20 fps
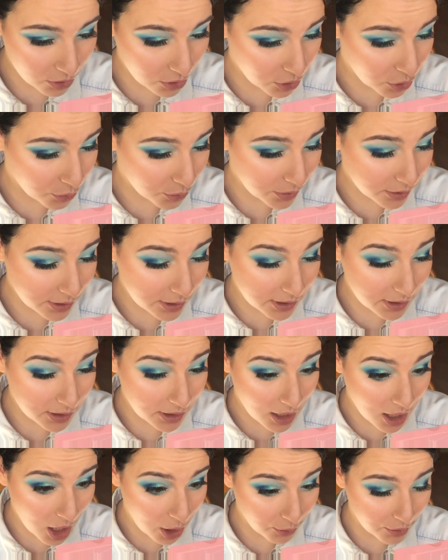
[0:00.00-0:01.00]
you will see
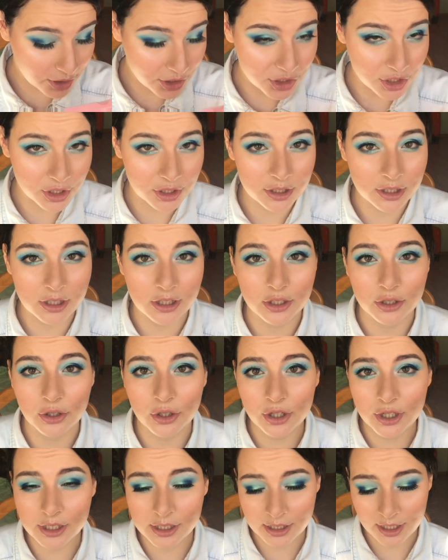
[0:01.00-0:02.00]
how I did the
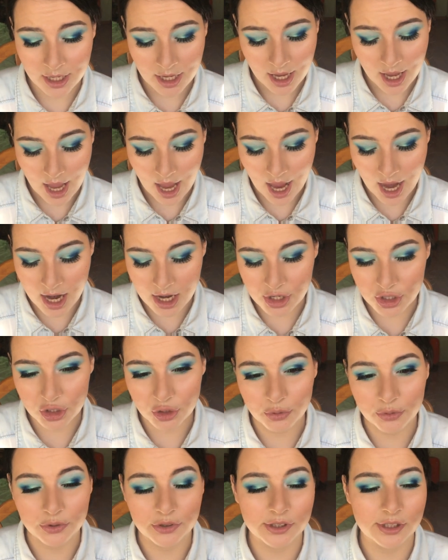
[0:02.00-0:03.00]
looks and
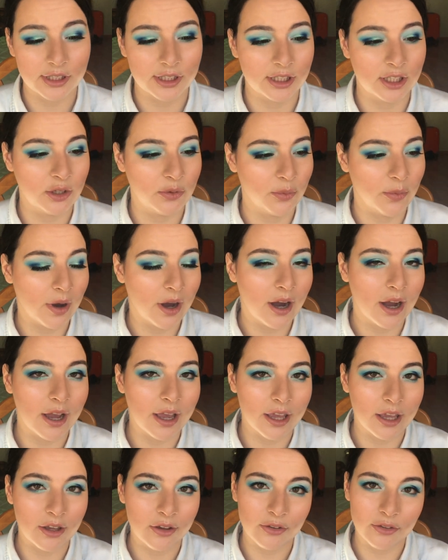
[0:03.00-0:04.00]
you will see
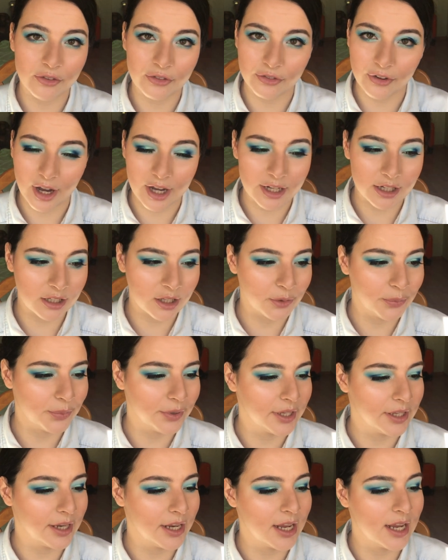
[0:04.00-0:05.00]
my final
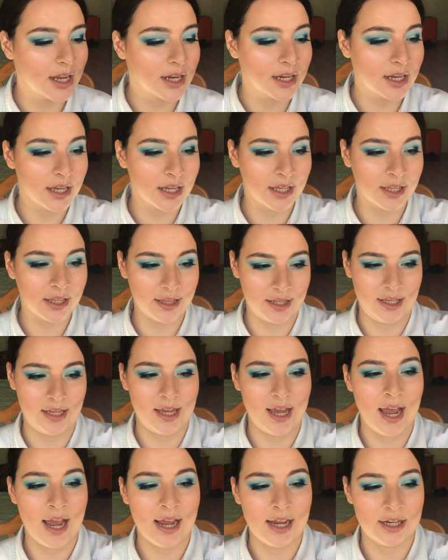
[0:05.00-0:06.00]
opinion in the
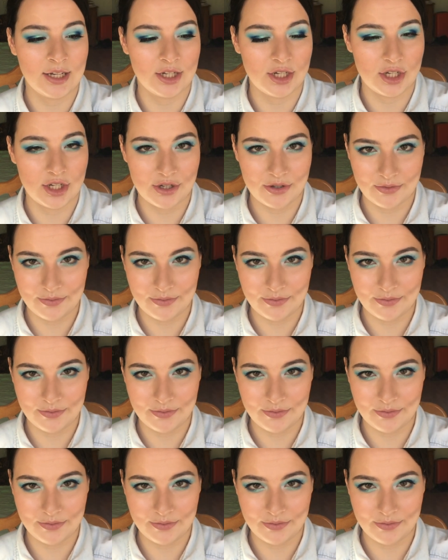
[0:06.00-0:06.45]
end.